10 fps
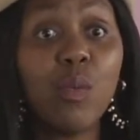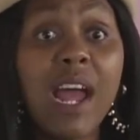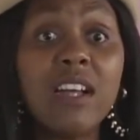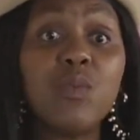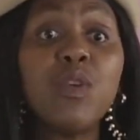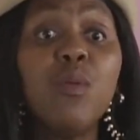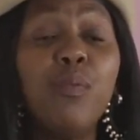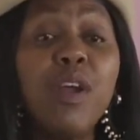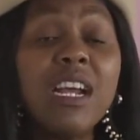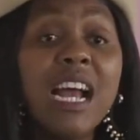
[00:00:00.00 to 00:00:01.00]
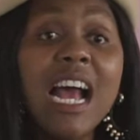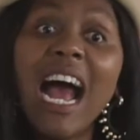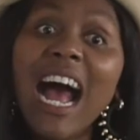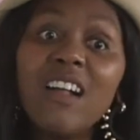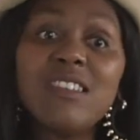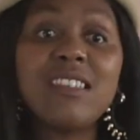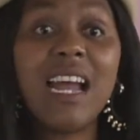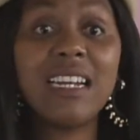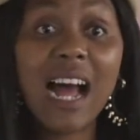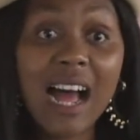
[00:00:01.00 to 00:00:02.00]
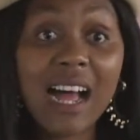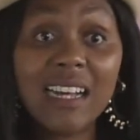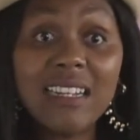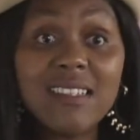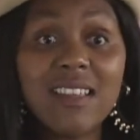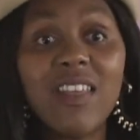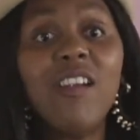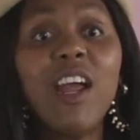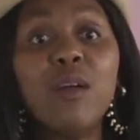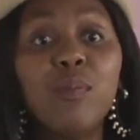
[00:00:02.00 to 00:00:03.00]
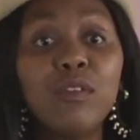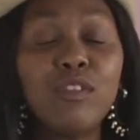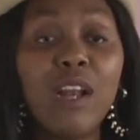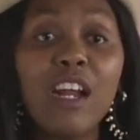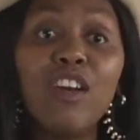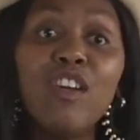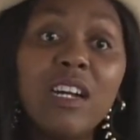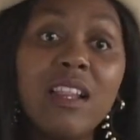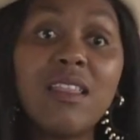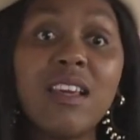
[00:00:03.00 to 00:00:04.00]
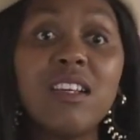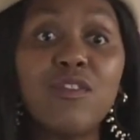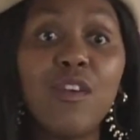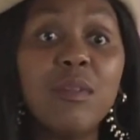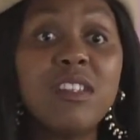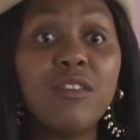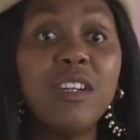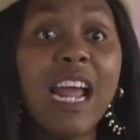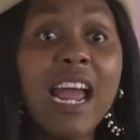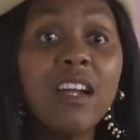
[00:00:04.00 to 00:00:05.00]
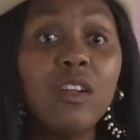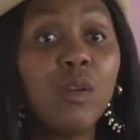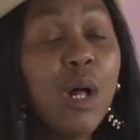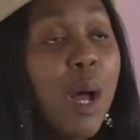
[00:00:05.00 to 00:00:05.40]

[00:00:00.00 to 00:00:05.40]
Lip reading: whereas when you bring outside eyes, they're able to like look at things from a different angle,